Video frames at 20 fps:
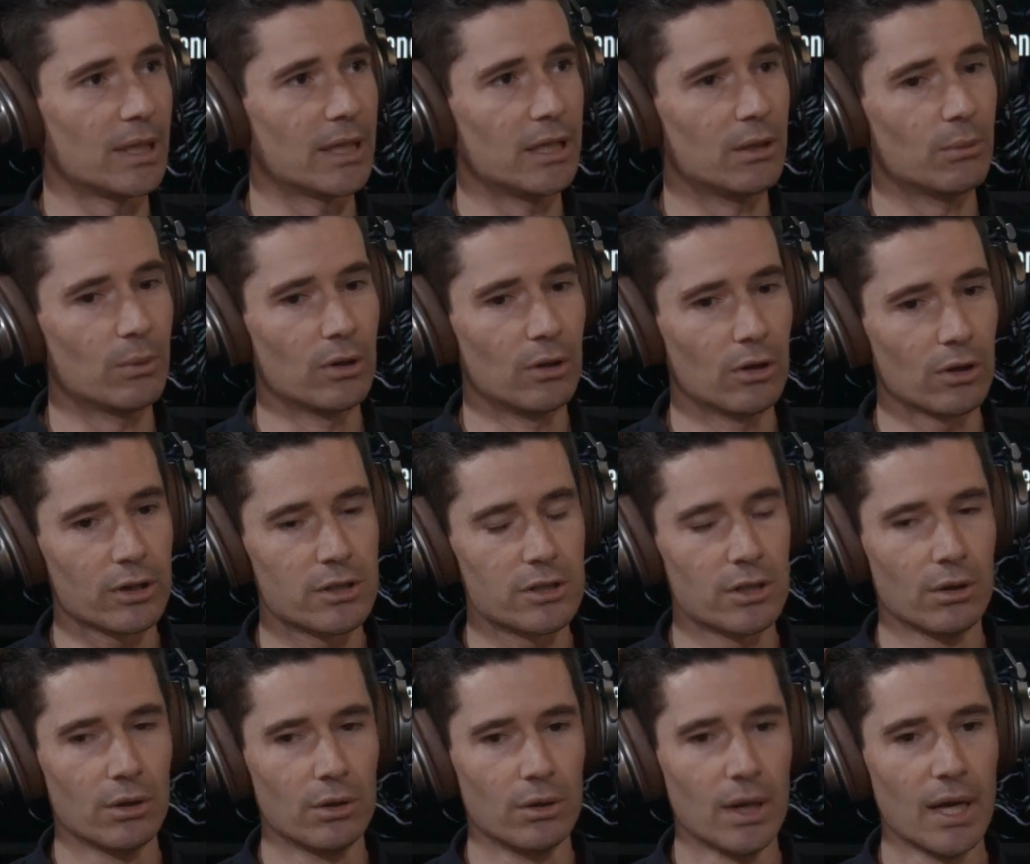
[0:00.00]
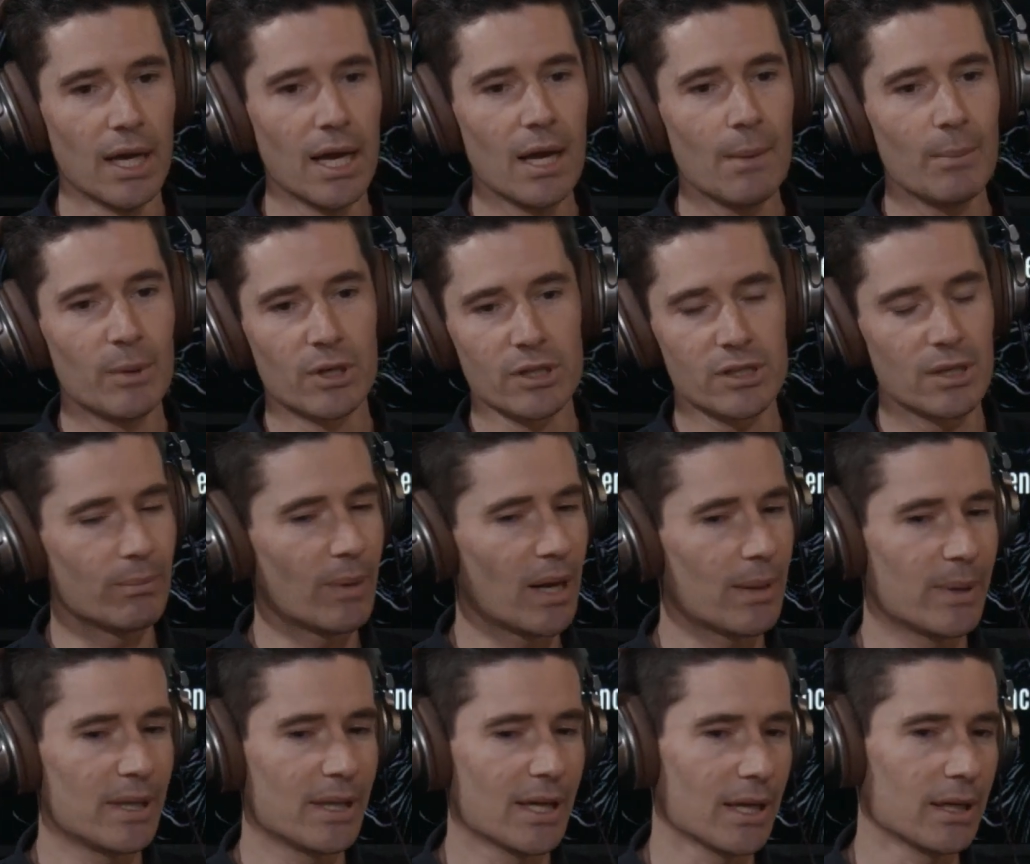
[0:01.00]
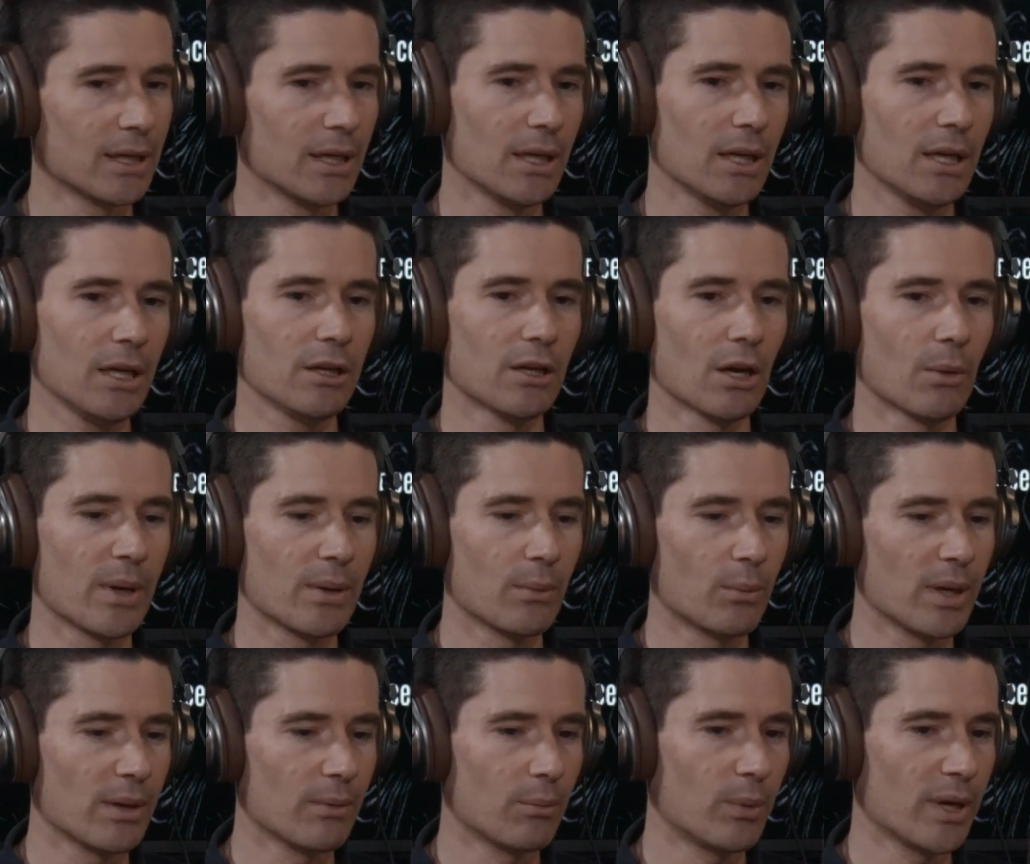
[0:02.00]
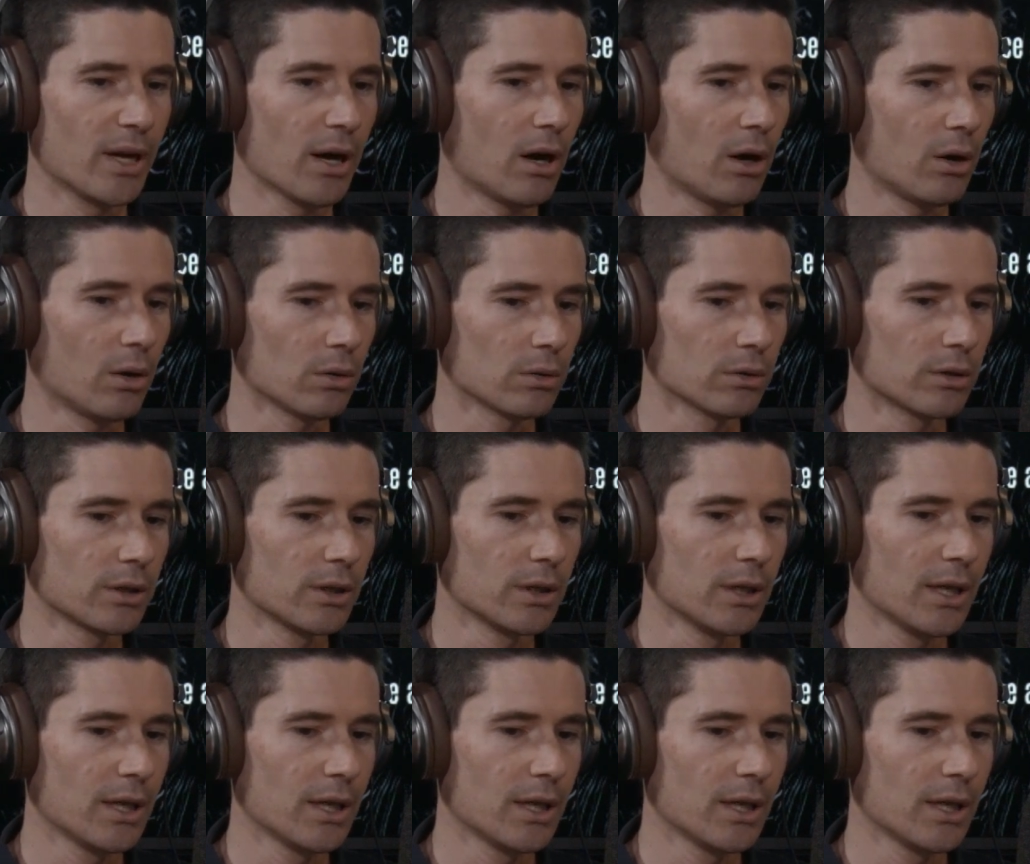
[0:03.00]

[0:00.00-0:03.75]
You would look to, because it may be that we hold